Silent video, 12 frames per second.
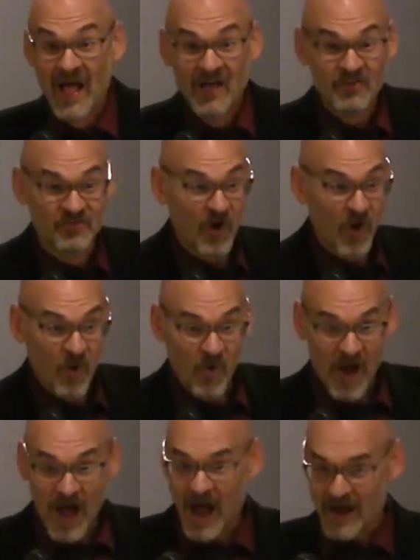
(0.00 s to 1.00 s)

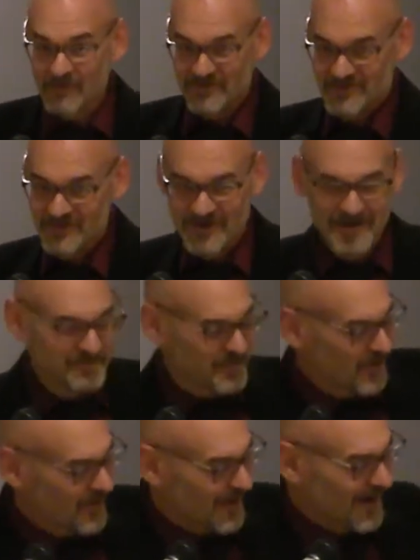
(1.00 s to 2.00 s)
So I was doing a
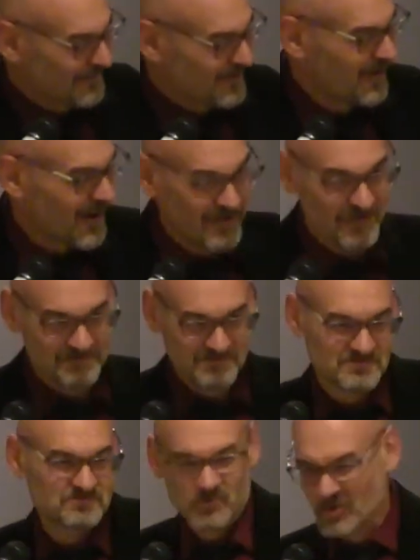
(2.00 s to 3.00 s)
program, or I was
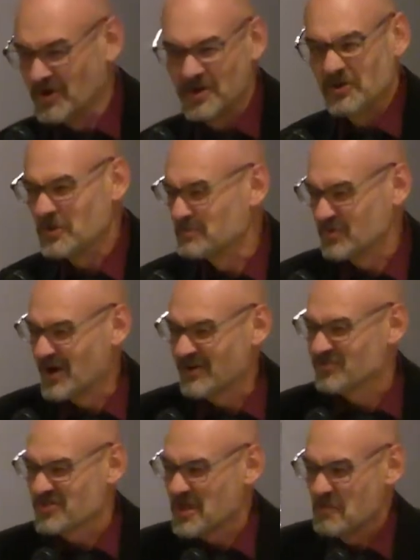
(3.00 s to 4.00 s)
going to
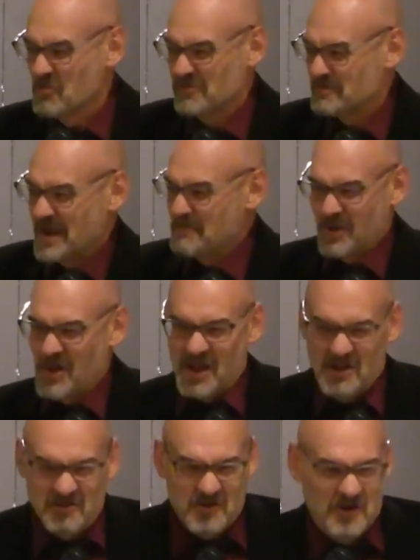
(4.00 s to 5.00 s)
impress them with my
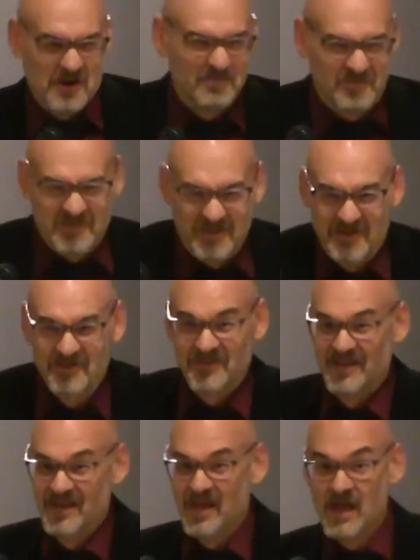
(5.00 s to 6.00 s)
planetarium skills,
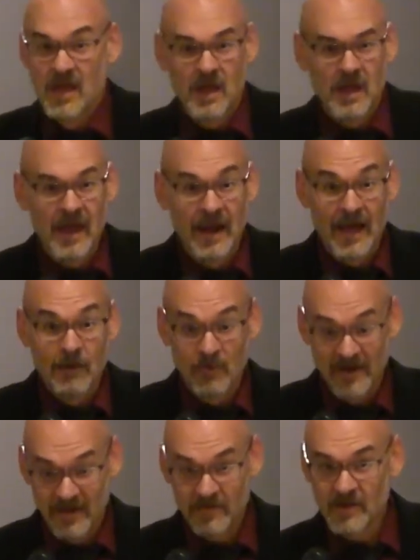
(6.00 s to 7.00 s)
and I
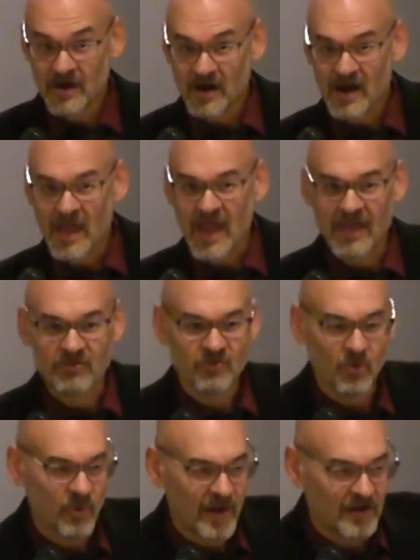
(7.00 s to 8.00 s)
went in there, and
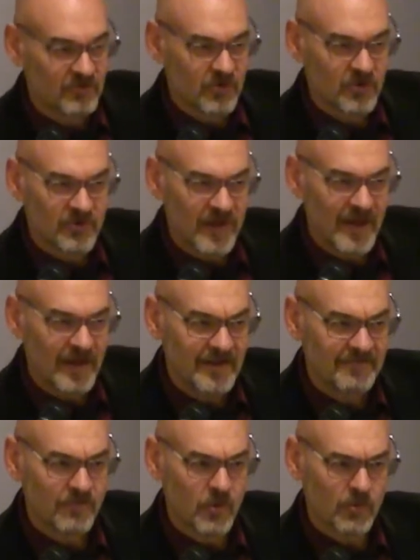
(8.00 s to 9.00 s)
so when I turned daily
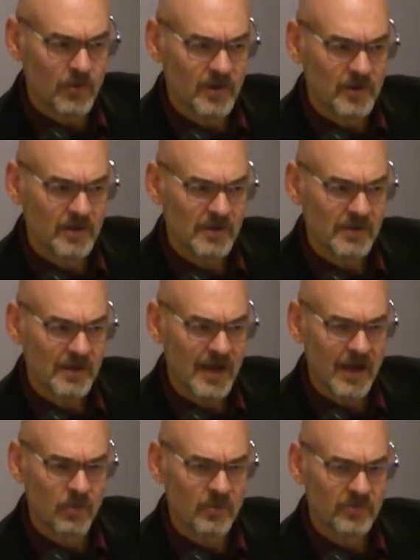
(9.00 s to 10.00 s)
forward,
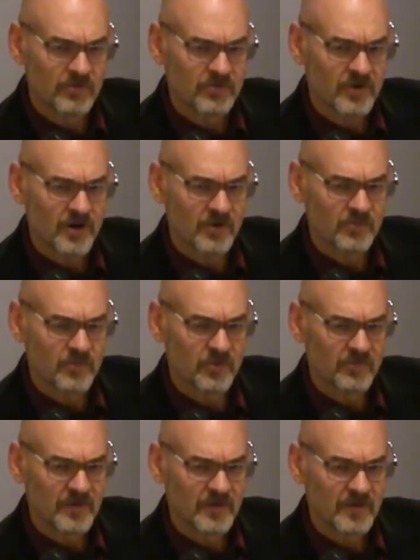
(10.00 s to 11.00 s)
how are the stars
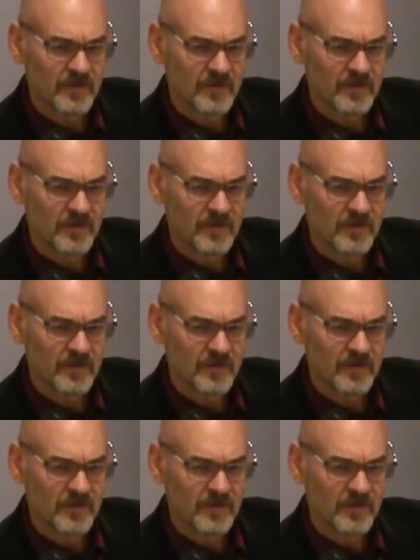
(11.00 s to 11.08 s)
moving?